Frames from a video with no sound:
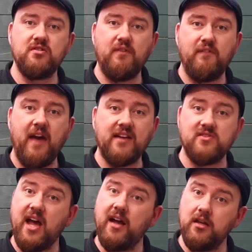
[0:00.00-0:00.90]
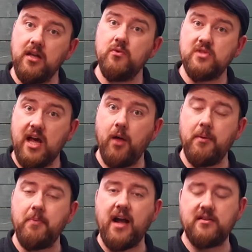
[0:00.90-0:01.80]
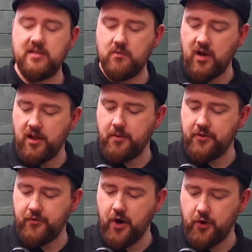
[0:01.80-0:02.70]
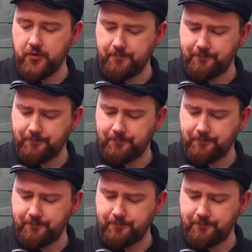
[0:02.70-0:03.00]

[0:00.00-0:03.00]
of effects that I can use to help me practicing while I'm on the road.